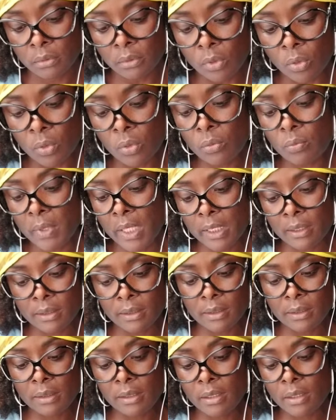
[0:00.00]
Oh my
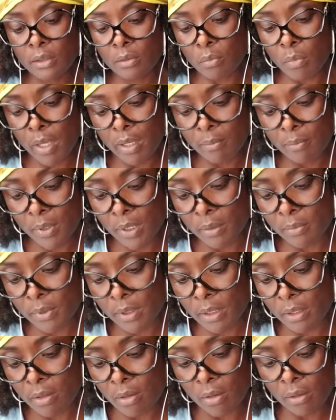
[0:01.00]
goodness, my
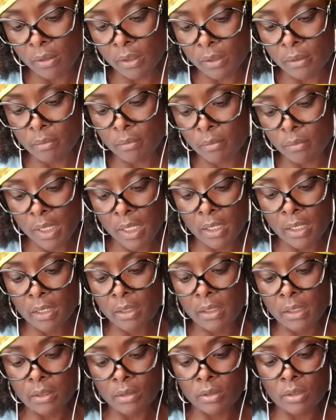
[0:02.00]
baby calling.
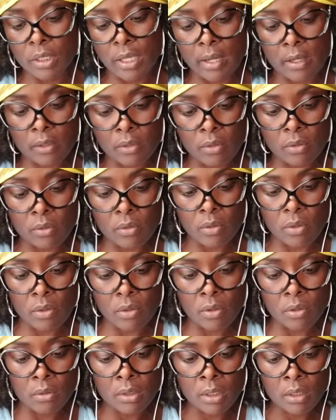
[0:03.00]
Man, this child don't
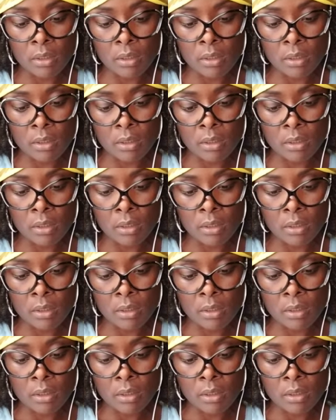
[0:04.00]
call.